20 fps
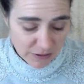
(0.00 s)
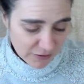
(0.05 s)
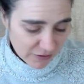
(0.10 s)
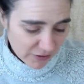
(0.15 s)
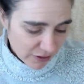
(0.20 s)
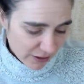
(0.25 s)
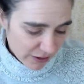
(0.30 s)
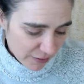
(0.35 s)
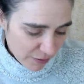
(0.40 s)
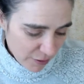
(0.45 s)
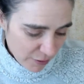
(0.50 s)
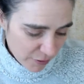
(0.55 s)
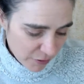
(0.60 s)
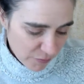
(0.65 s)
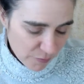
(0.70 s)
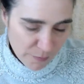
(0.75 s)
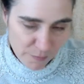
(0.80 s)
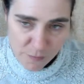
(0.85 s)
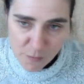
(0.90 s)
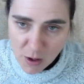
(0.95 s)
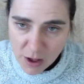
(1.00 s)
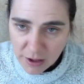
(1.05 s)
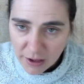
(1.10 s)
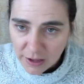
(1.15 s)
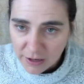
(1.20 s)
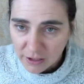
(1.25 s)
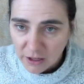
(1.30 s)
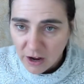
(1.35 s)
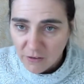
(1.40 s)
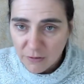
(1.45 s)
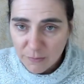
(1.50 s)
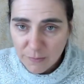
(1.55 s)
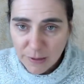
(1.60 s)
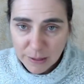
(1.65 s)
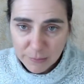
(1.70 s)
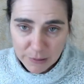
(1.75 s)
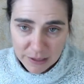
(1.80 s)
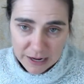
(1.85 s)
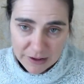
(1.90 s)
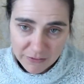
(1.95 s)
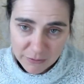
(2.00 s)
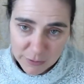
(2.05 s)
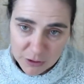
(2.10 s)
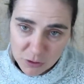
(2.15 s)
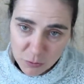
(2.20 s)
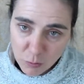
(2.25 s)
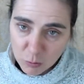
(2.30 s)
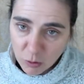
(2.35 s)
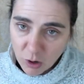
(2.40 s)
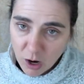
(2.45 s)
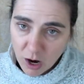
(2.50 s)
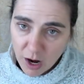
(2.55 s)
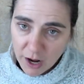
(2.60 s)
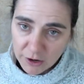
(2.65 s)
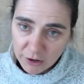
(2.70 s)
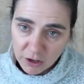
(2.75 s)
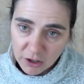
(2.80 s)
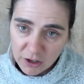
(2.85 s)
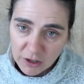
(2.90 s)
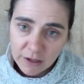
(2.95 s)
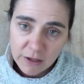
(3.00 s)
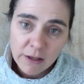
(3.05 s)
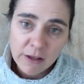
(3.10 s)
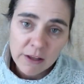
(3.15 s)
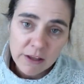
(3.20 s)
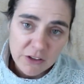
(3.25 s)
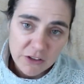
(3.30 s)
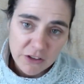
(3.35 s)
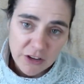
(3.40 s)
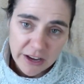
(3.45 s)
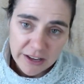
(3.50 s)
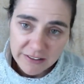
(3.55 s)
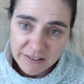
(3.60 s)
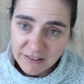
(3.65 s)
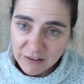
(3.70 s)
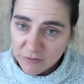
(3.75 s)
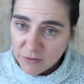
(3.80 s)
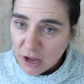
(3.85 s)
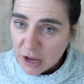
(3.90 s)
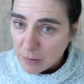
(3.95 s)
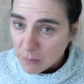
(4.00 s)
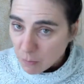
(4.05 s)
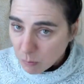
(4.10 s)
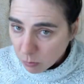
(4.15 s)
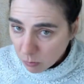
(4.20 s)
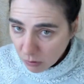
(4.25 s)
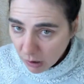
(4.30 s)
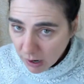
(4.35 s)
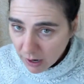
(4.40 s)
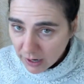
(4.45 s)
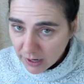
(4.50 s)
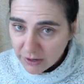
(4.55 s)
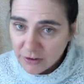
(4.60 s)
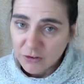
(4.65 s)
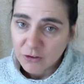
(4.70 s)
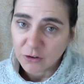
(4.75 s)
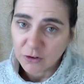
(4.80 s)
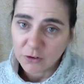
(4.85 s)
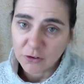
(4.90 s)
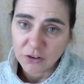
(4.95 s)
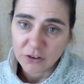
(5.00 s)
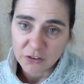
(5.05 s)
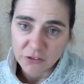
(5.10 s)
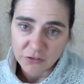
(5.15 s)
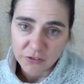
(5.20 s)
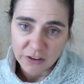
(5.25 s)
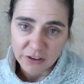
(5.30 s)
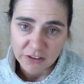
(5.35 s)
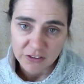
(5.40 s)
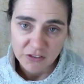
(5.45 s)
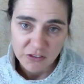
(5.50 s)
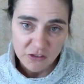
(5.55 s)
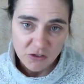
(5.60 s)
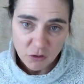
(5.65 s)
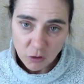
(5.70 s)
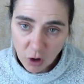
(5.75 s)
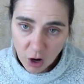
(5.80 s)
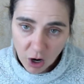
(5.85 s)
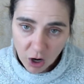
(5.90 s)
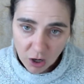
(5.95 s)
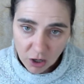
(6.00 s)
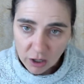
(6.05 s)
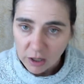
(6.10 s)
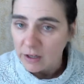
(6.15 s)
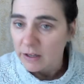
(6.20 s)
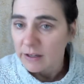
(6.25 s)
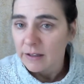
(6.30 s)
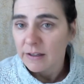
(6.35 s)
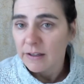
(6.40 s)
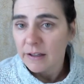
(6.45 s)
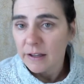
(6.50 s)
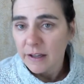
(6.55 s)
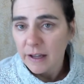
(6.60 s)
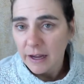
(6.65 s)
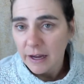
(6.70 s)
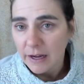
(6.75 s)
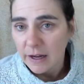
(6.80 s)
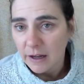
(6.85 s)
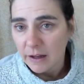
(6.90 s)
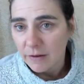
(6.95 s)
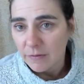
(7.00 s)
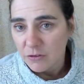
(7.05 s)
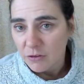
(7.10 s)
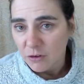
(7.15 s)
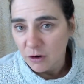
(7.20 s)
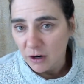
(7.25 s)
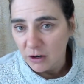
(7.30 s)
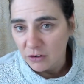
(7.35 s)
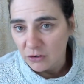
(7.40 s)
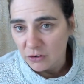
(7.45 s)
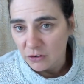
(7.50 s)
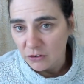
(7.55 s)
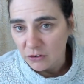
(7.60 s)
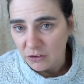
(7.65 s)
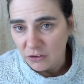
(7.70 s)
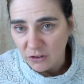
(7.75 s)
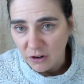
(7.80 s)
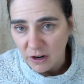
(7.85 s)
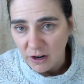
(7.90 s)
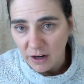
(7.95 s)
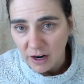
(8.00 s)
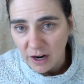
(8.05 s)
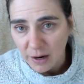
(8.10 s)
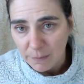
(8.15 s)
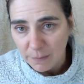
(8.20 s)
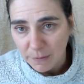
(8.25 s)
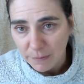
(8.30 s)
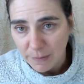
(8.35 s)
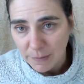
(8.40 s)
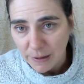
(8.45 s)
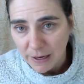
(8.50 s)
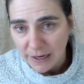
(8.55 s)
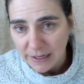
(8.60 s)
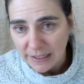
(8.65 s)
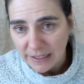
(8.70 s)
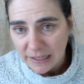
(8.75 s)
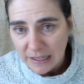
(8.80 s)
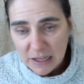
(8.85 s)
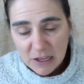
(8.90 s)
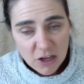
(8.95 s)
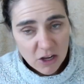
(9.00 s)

So a Kapha man might have a much broader chest and broad shoulders, very strong shoulders, strong upper body.